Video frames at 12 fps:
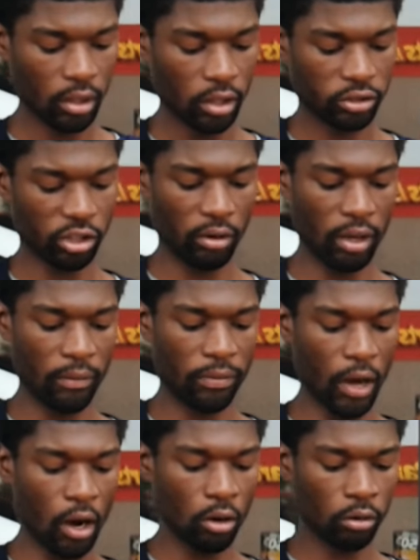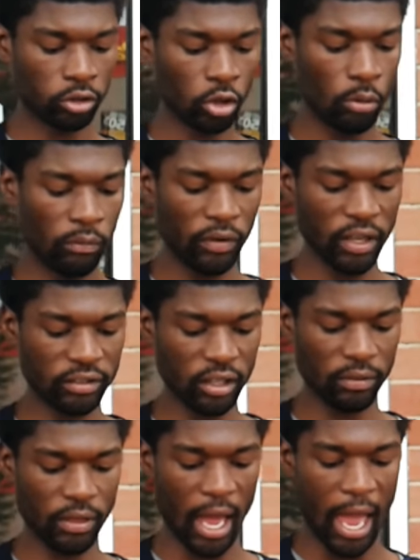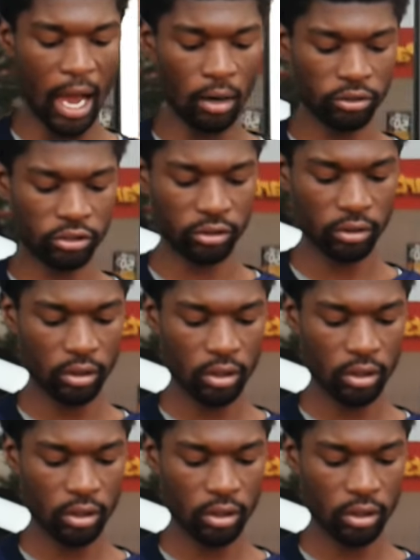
So if those who visit the house